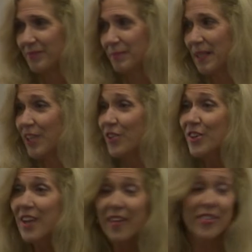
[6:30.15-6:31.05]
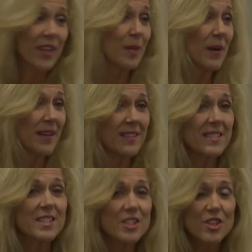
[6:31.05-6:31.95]
But can you now think about a
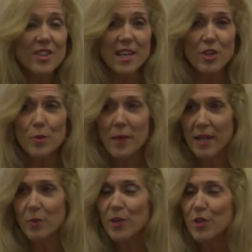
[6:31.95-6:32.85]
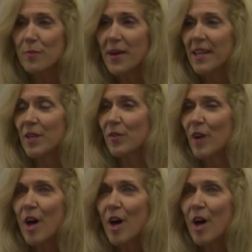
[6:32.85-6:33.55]
decision that you made when you made it